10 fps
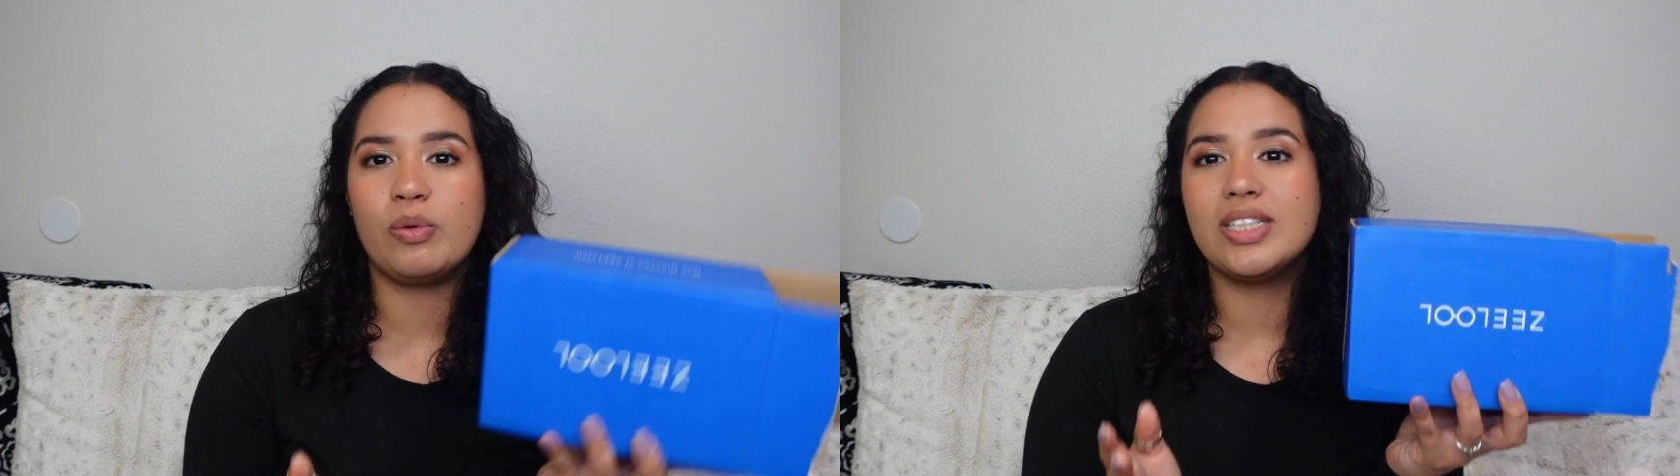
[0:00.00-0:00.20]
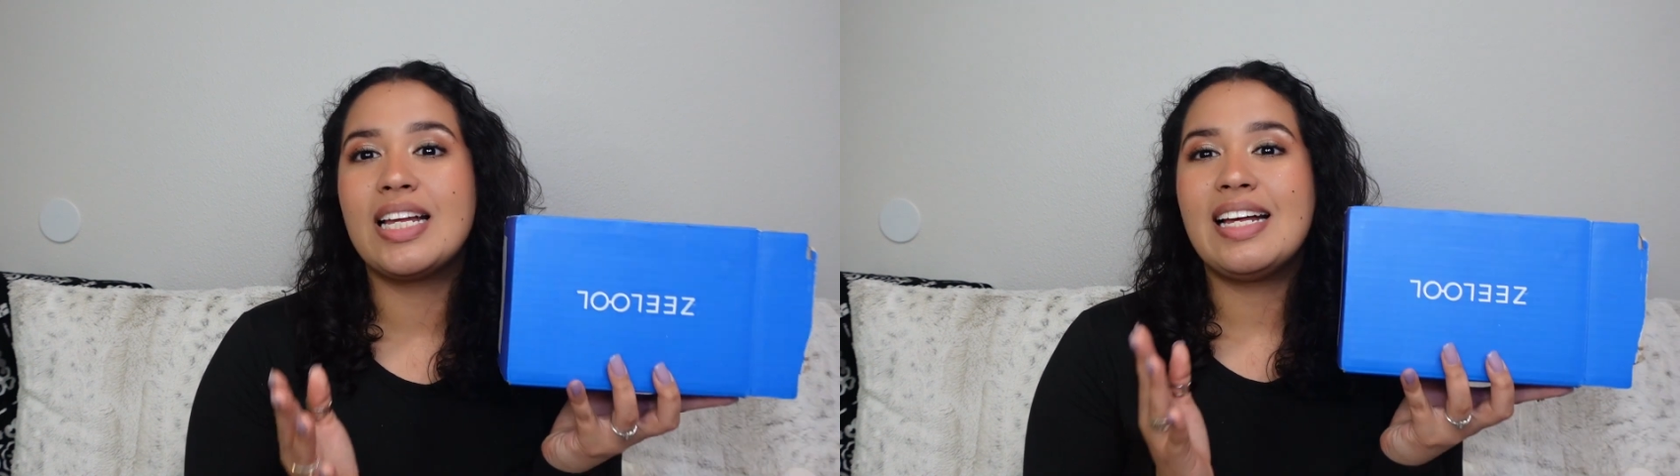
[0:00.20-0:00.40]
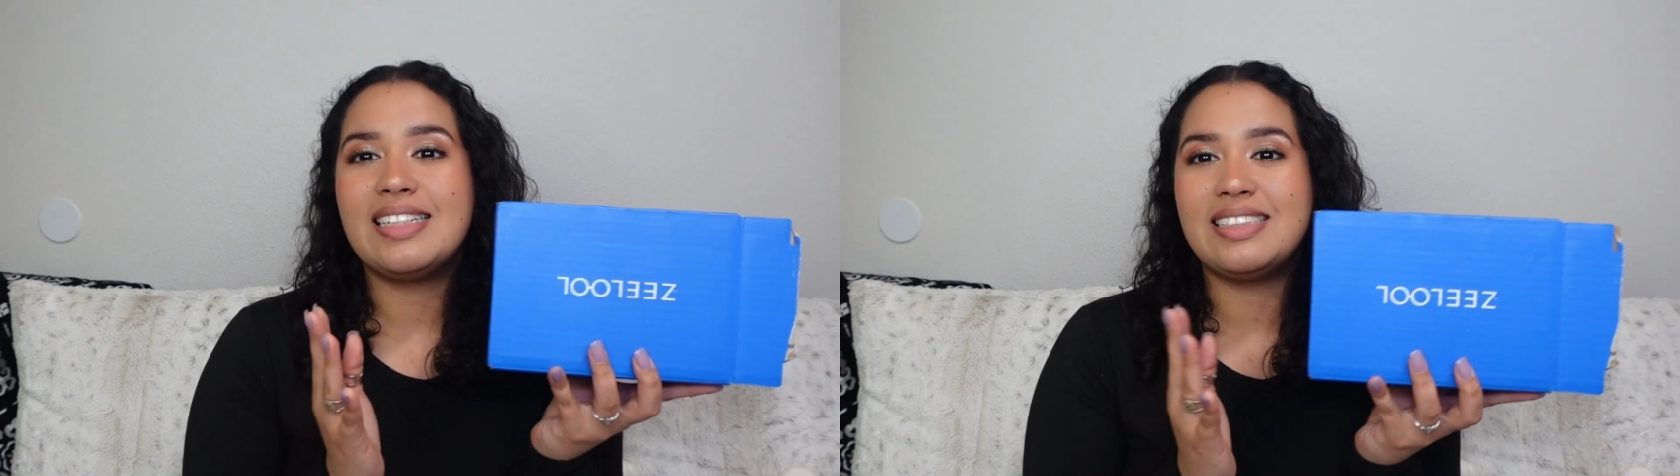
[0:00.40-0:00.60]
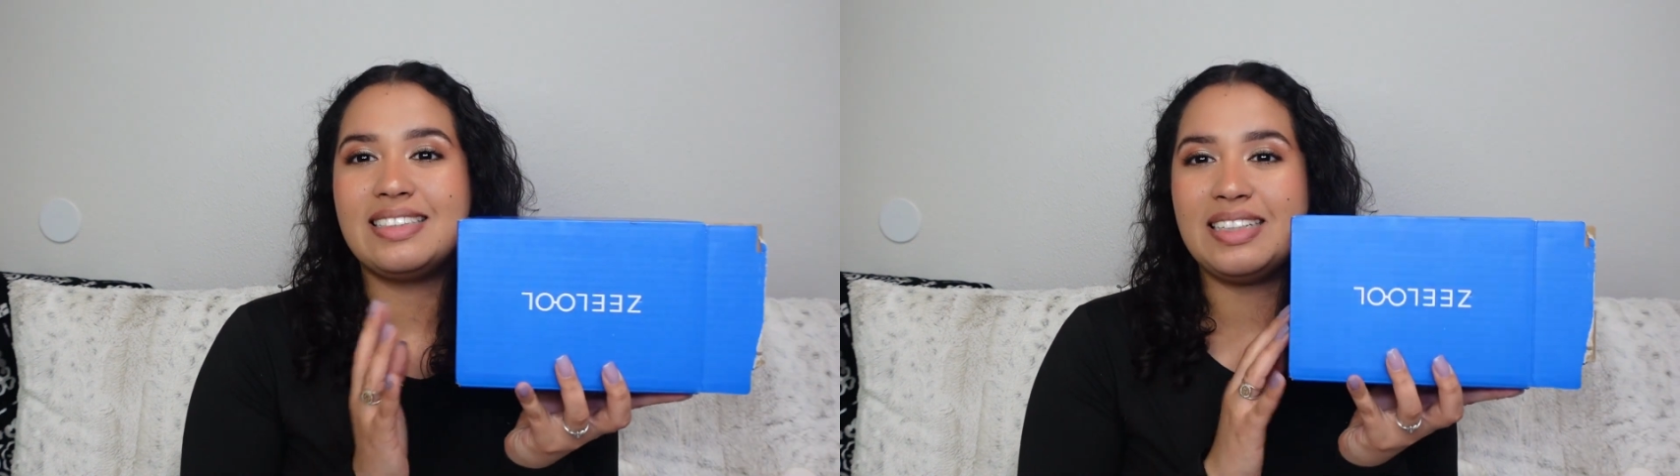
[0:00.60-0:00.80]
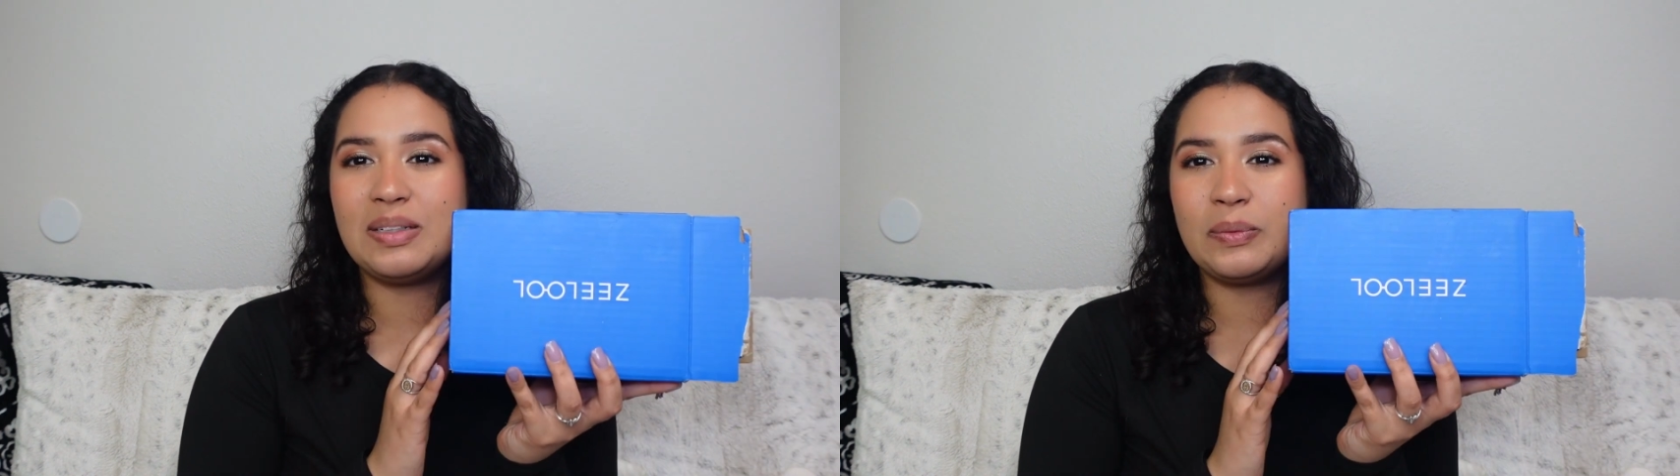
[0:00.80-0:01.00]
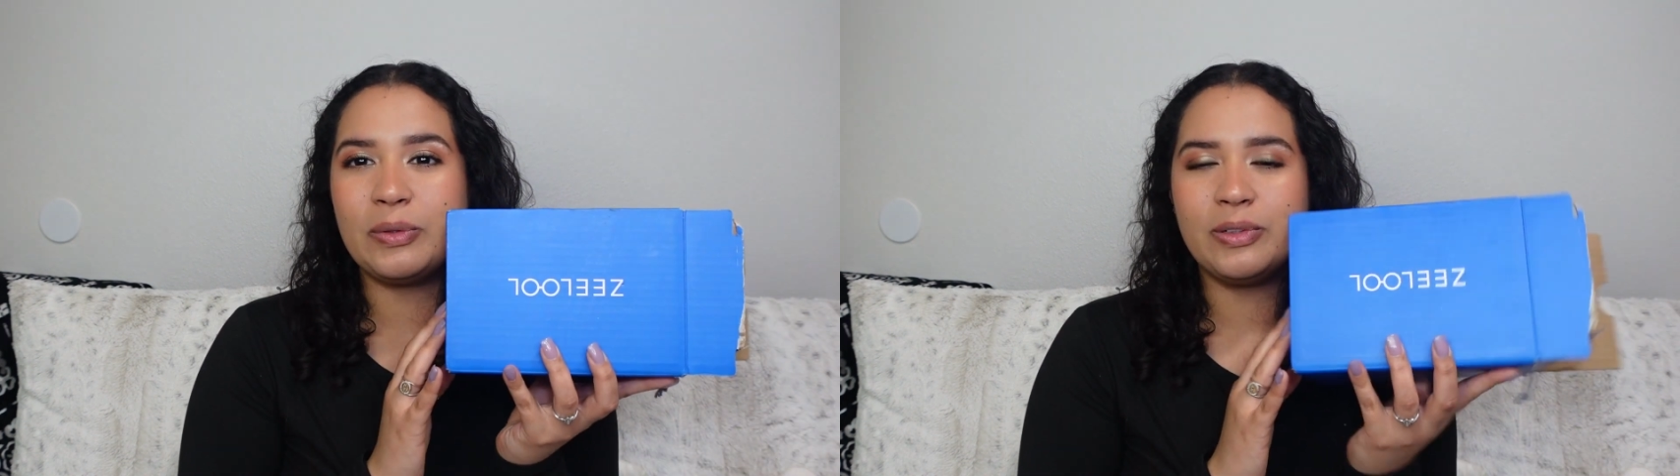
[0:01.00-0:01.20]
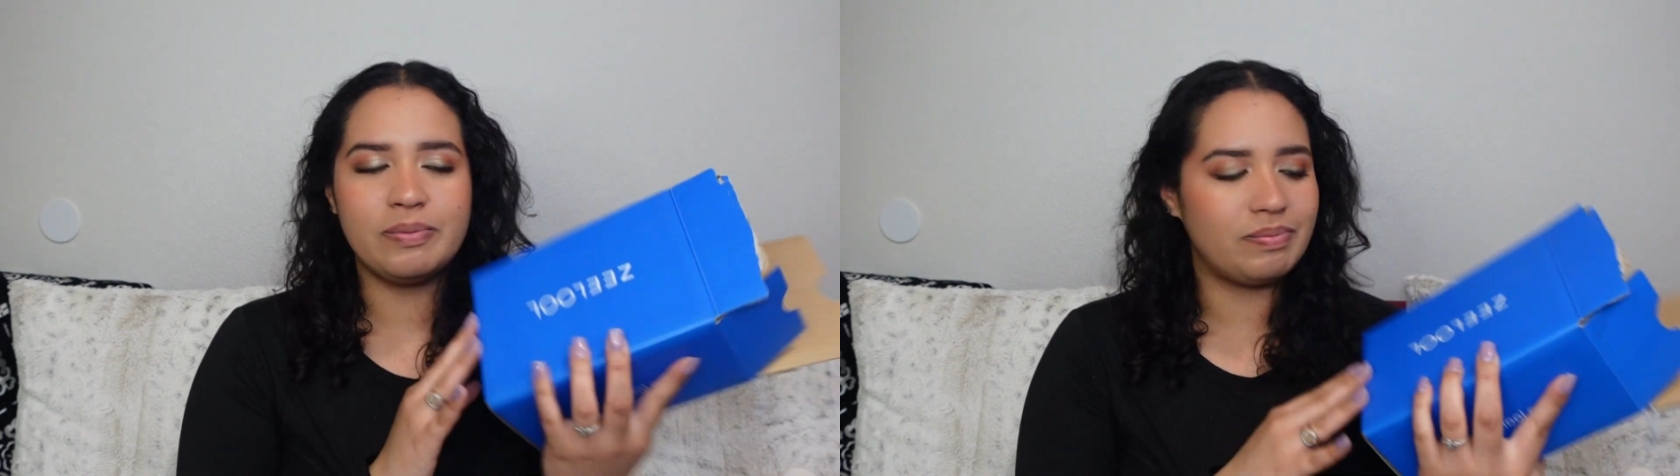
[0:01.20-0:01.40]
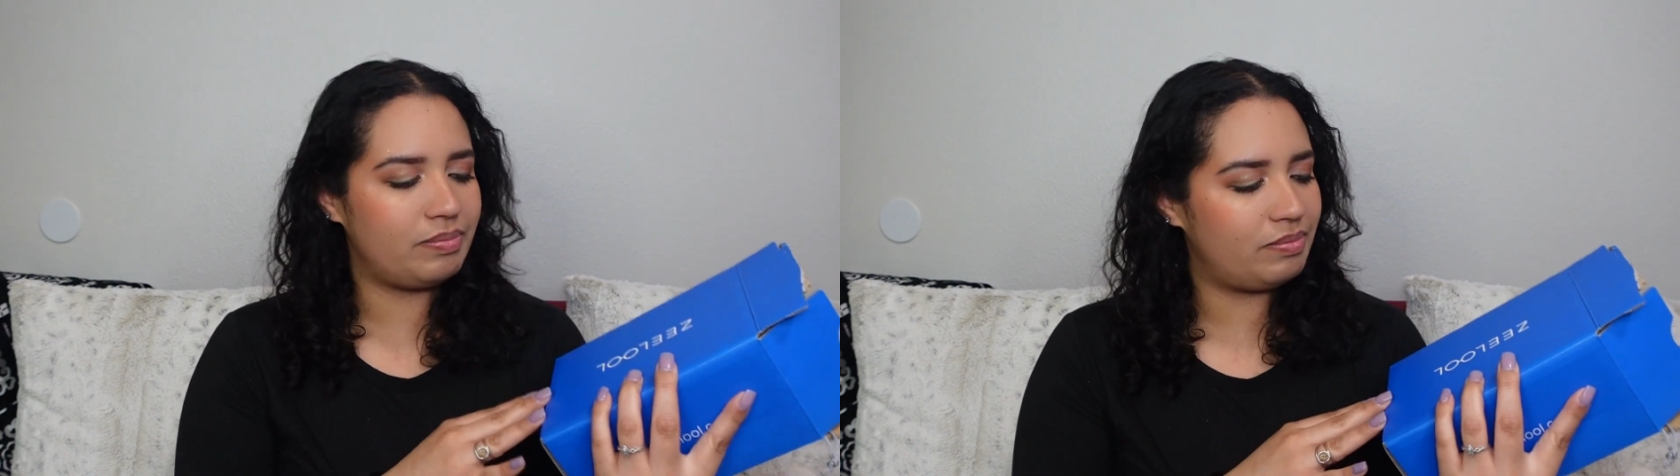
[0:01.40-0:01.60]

with Zeelool.